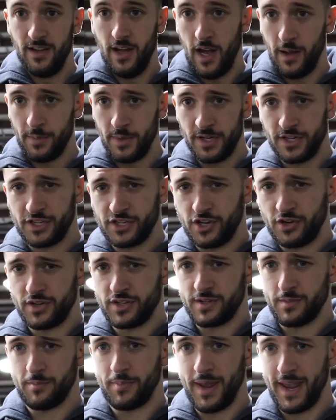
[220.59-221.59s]
I'm gonna show you
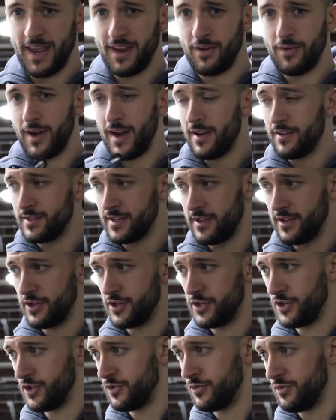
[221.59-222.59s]
some pan arounds on the
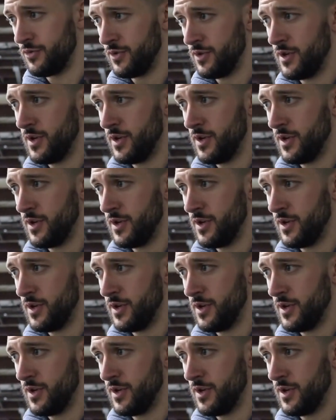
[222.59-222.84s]
shoe